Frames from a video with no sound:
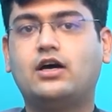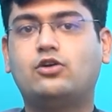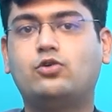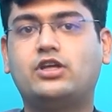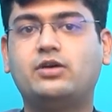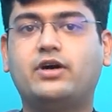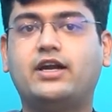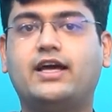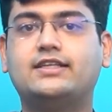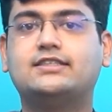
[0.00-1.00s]
to keep
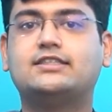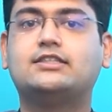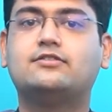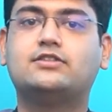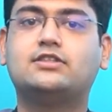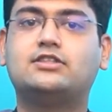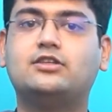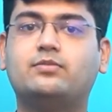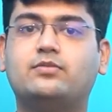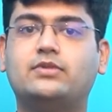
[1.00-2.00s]
our digestive
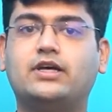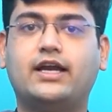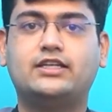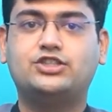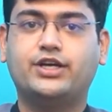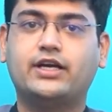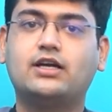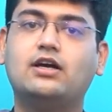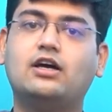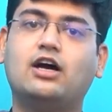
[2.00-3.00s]
system at check.
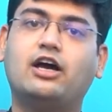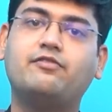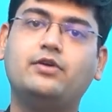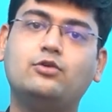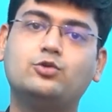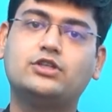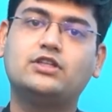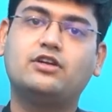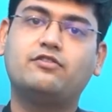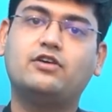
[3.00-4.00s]
I've been using
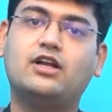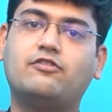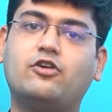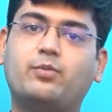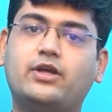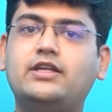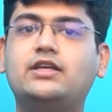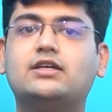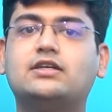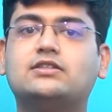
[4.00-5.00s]
Triphala for
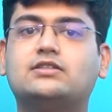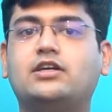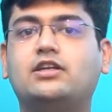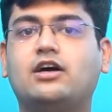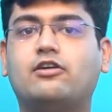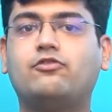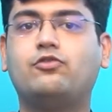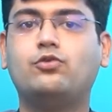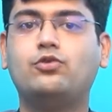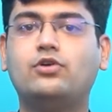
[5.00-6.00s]
many years in our
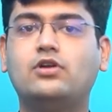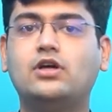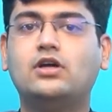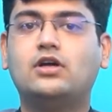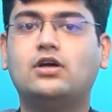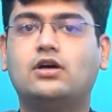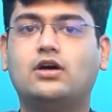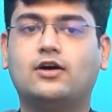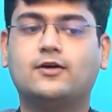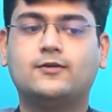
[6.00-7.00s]
food
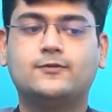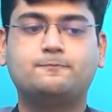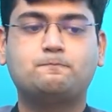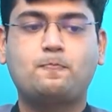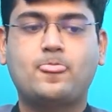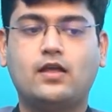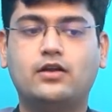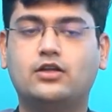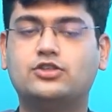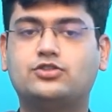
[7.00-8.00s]
uh,
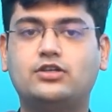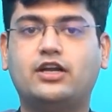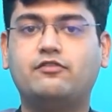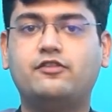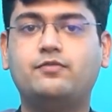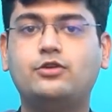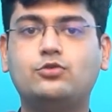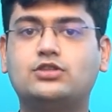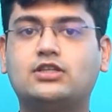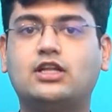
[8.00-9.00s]
industry, and we've been
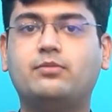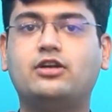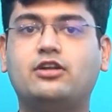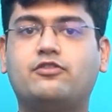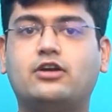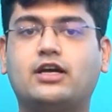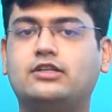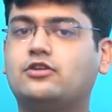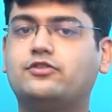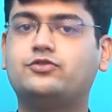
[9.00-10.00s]
using them in different
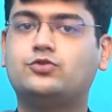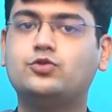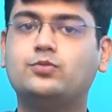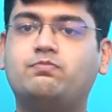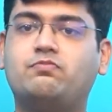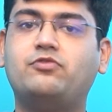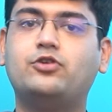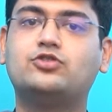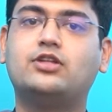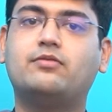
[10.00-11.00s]
kinds of soup. We
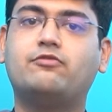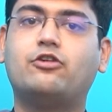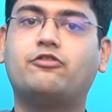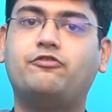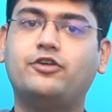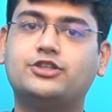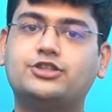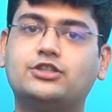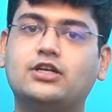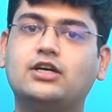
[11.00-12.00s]
use them for
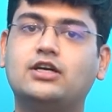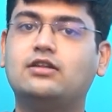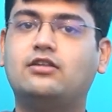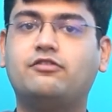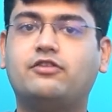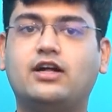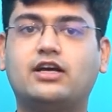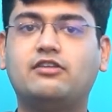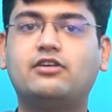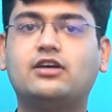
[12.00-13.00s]
fish.
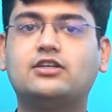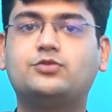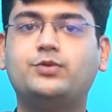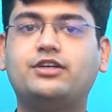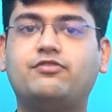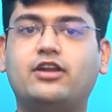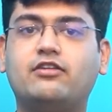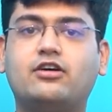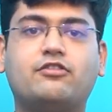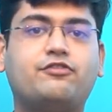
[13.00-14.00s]
Triphala giving a sweet
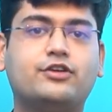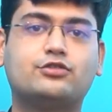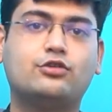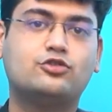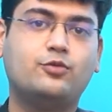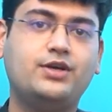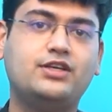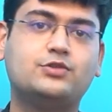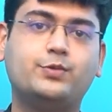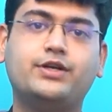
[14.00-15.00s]
flavor, fish also
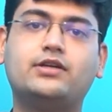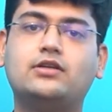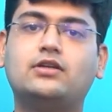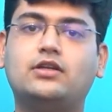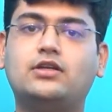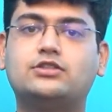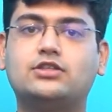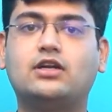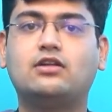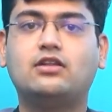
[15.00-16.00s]
being sweet in
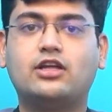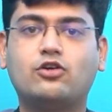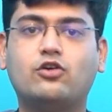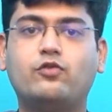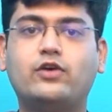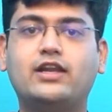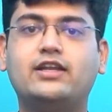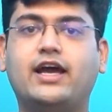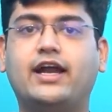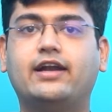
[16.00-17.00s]
nature, they go well
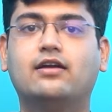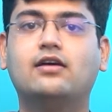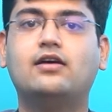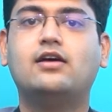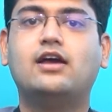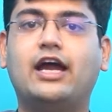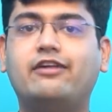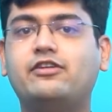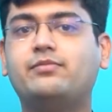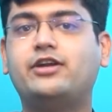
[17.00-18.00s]
in hand.
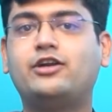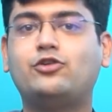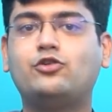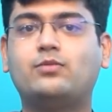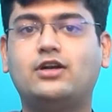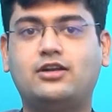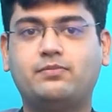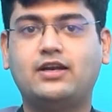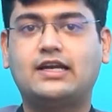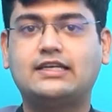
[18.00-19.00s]
And we bring to you
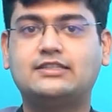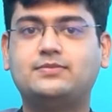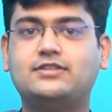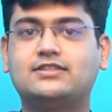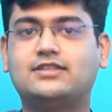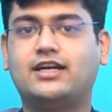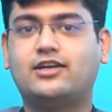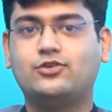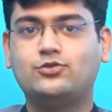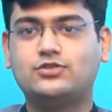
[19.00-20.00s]
multiple recipes that
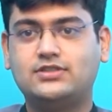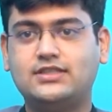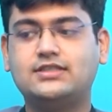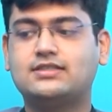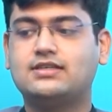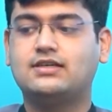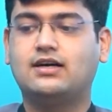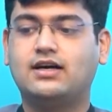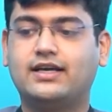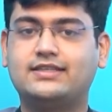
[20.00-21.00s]
use these
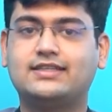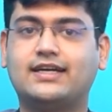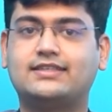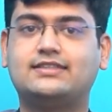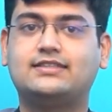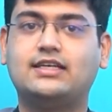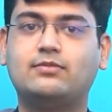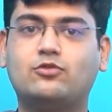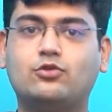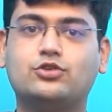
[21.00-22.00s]
exact
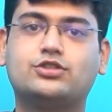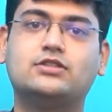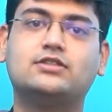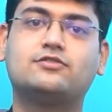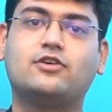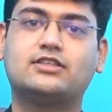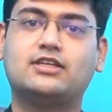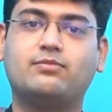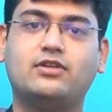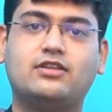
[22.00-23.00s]
same quotients. For example,